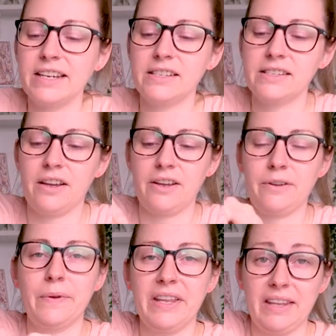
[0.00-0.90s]

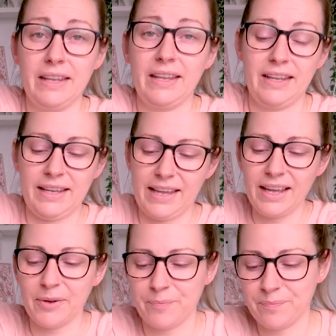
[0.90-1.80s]
So
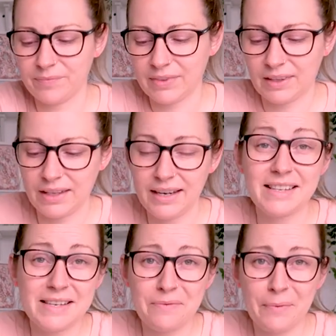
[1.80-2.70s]
yeah,
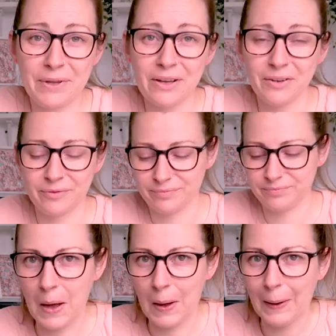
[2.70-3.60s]
let's see what we got.
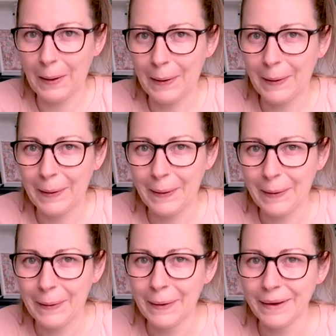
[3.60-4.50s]

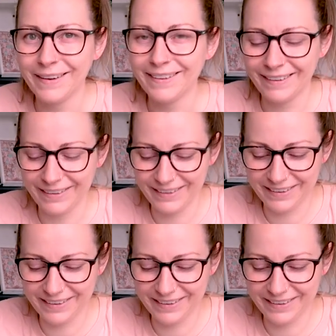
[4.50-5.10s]
Oh